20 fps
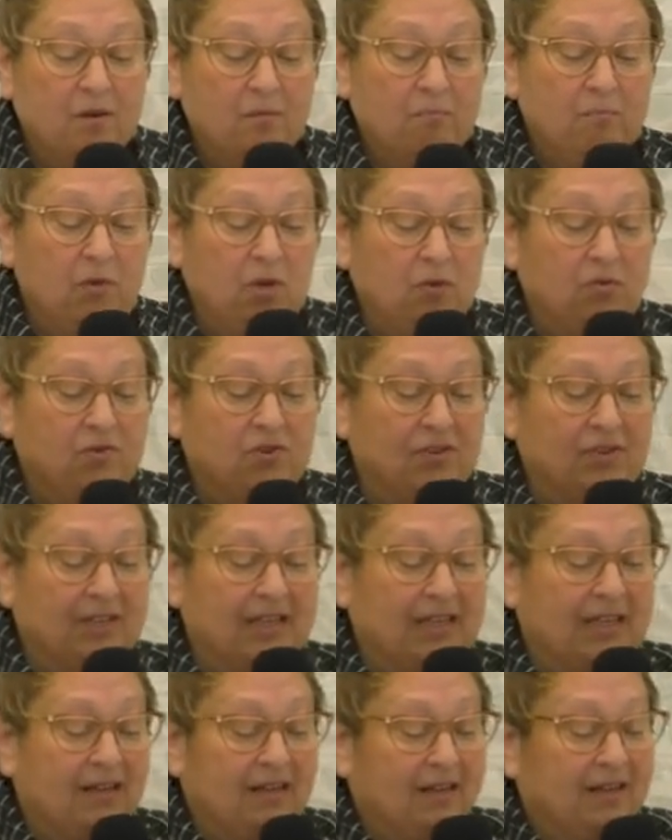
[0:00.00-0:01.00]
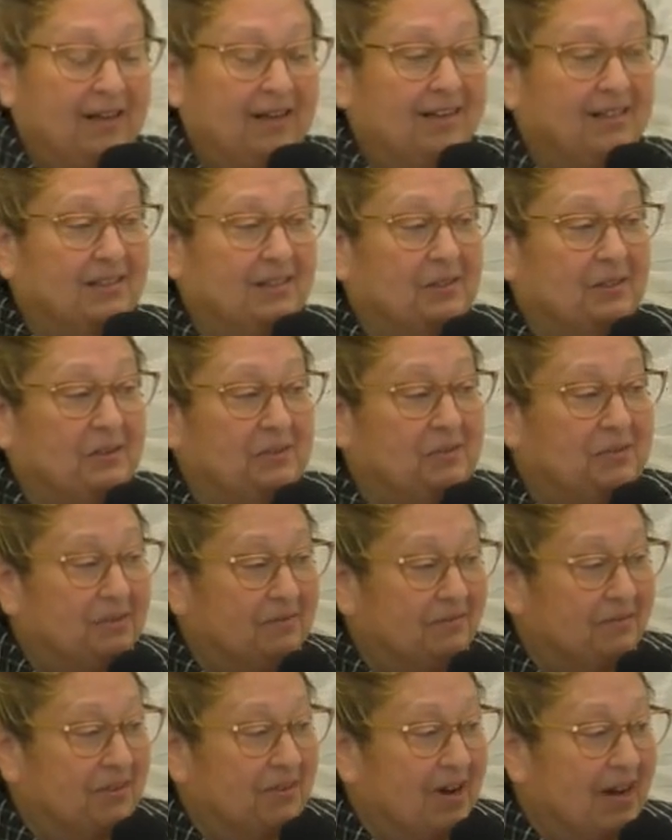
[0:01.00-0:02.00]
mutually
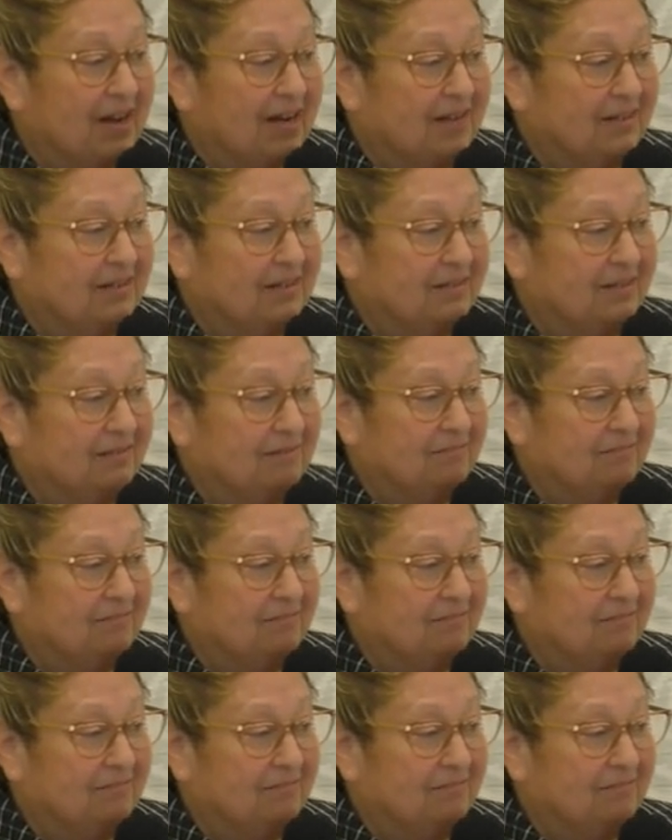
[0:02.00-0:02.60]
exclusive, you guys.